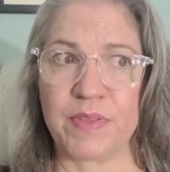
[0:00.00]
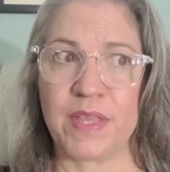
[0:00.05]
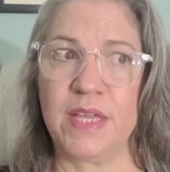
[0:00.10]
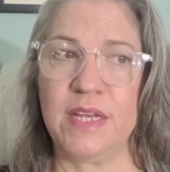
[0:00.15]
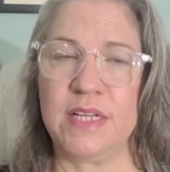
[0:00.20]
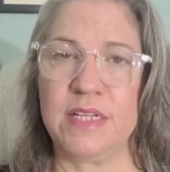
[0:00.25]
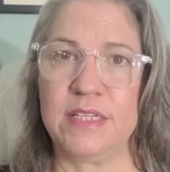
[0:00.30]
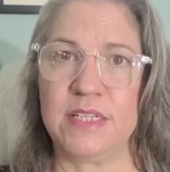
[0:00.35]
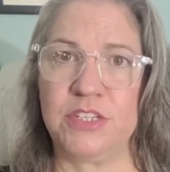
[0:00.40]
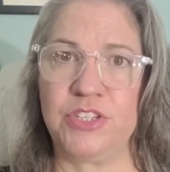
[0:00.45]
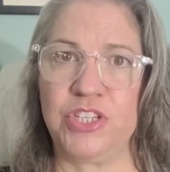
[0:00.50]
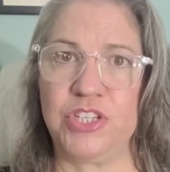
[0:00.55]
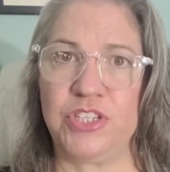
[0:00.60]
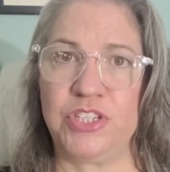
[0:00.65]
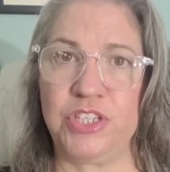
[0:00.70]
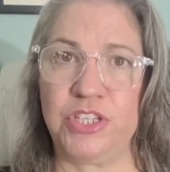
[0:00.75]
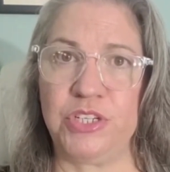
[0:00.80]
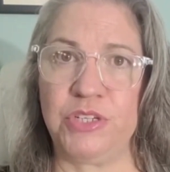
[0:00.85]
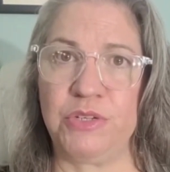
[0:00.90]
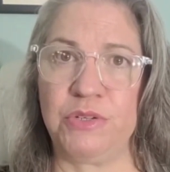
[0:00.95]
in addition
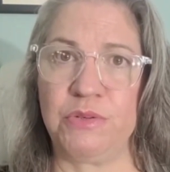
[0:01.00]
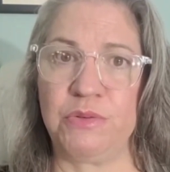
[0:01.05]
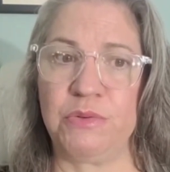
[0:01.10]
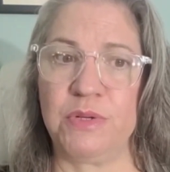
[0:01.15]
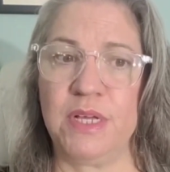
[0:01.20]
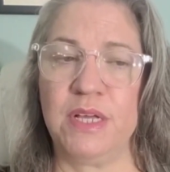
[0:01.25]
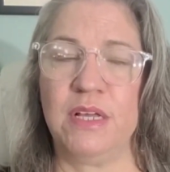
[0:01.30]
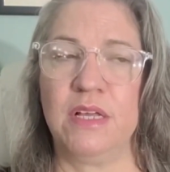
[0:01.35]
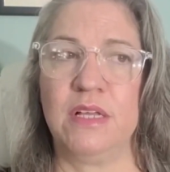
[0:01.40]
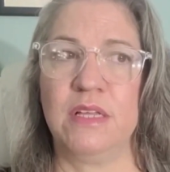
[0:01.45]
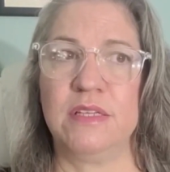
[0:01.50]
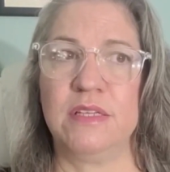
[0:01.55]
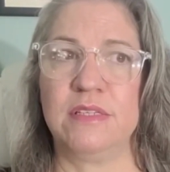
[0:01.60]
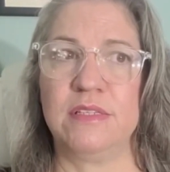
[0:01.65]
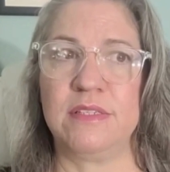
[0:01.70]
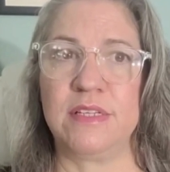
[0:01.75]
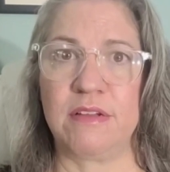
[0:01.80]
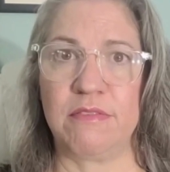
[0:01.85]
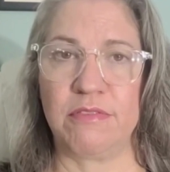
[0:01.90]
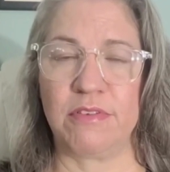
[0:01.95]
to
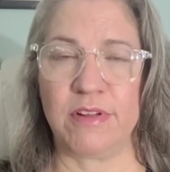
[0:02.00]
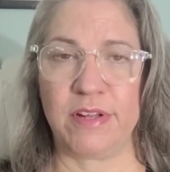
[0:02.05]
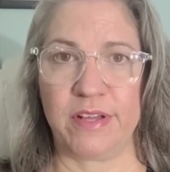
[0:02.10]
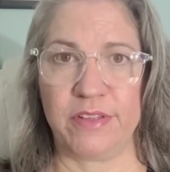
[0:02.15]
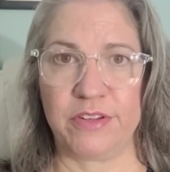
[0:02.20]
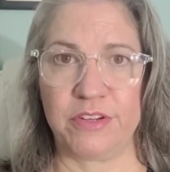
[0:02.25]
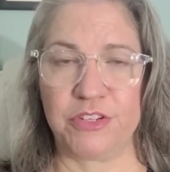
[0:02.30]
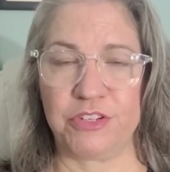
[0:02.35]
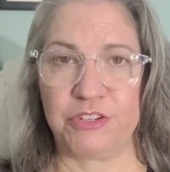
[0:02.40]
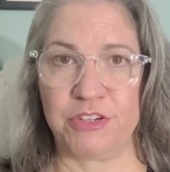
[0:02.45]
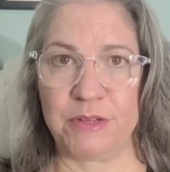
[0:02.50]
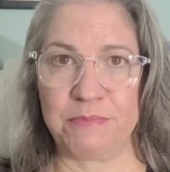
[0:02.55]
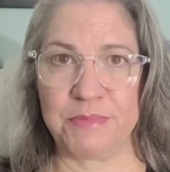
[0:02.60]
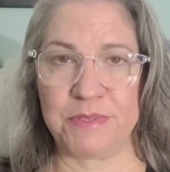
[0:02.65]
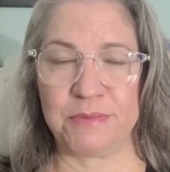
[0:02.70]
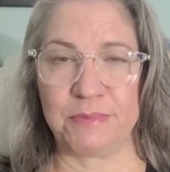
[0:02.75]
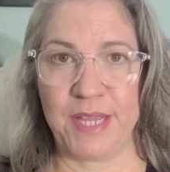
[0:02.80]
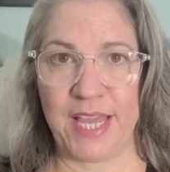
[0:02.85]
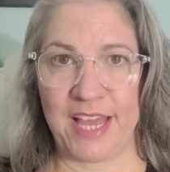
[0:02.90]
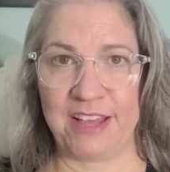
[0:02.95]
several other
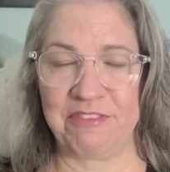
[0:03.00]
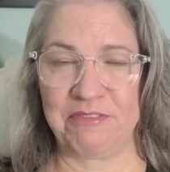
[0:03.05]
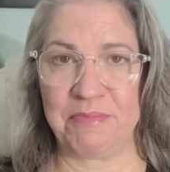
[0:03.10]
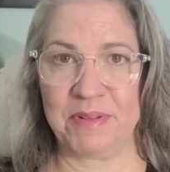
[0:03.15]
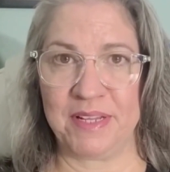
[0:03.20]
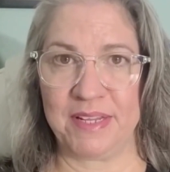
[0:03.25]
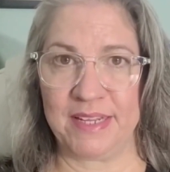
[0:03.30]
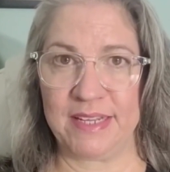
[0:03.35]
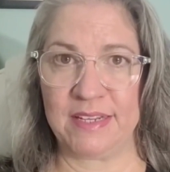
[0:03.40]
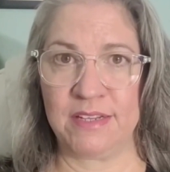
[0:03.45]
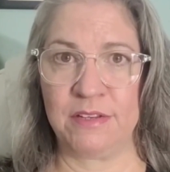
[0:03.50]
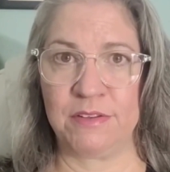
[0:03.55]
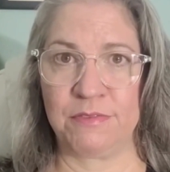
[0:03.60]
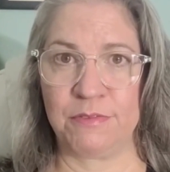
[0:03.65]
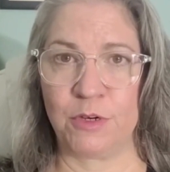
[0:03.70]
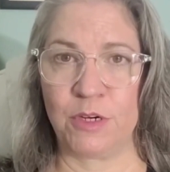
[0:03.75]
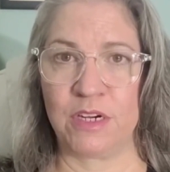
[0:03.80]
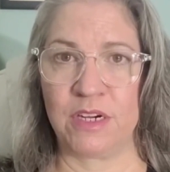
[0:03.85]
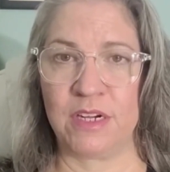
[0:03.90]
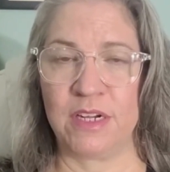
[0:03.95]
trips we have planned
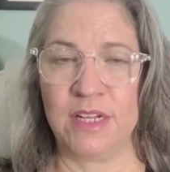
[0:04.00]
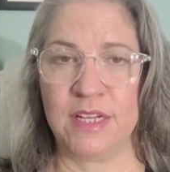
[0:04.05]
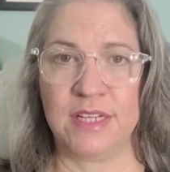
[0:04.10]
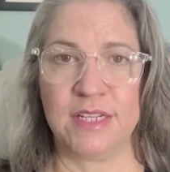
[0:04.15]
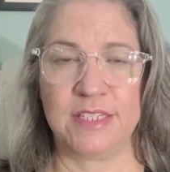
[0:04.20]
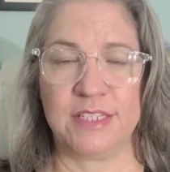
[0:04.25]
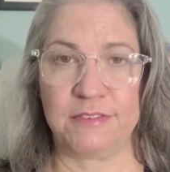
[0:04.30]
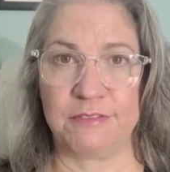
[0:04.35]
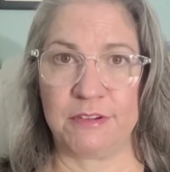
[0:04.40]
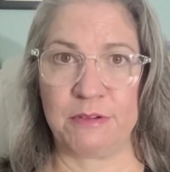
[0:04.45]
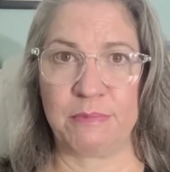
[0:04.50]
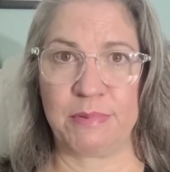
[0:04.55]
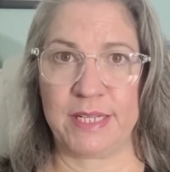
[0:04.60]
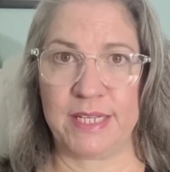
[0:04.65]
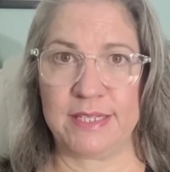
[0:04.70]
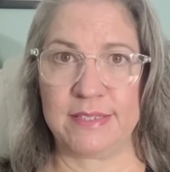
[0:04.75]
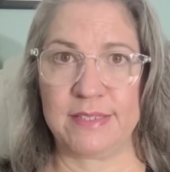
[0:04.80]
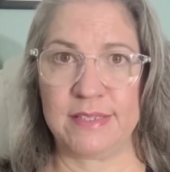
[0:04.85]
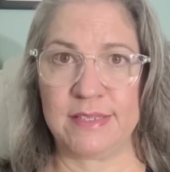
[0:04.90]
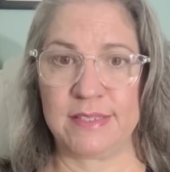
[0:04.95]
for different
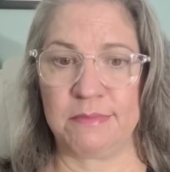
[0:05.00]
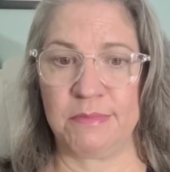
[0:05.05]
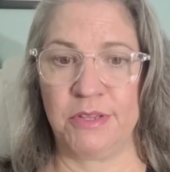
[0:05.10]
places.